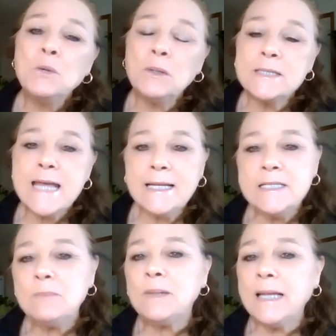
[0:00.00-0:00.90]
you will
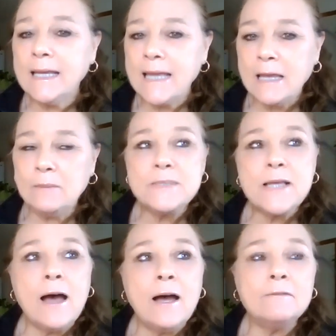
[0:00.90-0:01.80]
tend to play
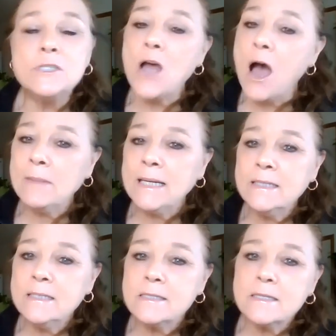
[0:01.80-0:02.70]
games of
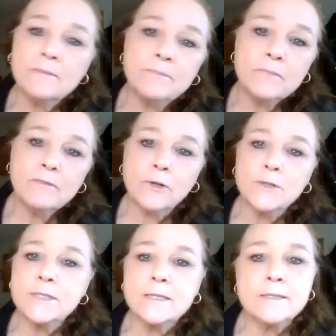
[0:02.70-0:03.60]
dominance
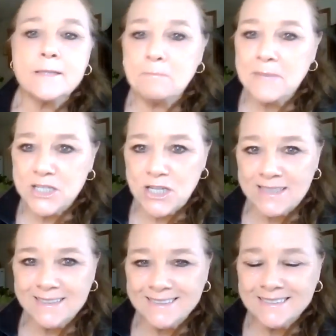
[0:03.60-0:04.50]
versus
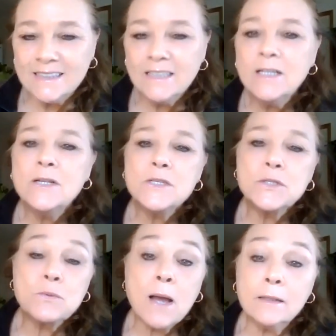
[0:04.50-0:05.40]
submission,
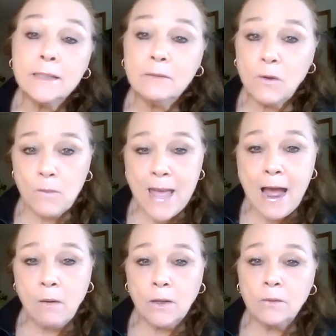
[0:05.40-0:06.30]
struggling with
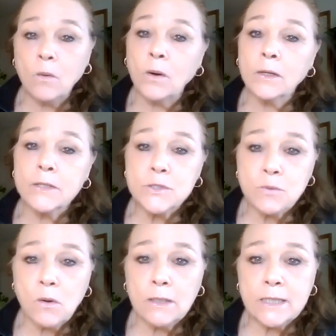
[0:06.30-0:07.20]
power or
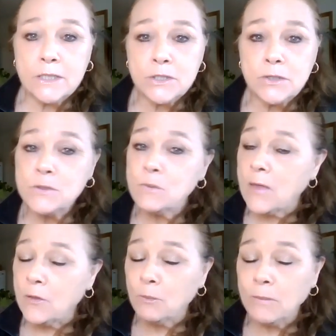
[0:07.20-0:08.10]
control issues
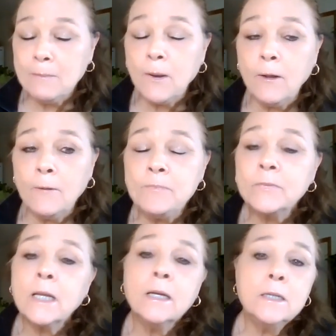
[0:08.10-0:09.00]
with other
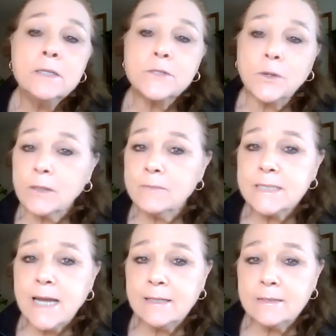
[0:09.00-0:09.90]
people,
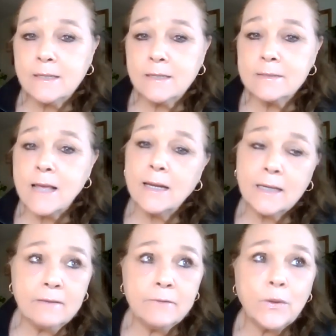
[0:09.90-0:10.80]
circumstances,
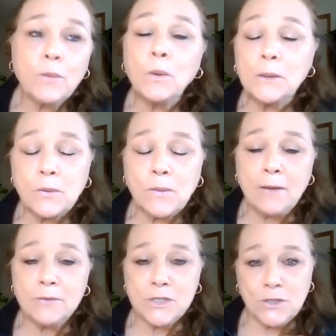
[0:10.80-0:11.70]
and even the world
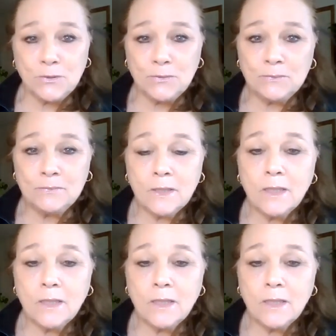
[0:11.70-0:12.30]
around you.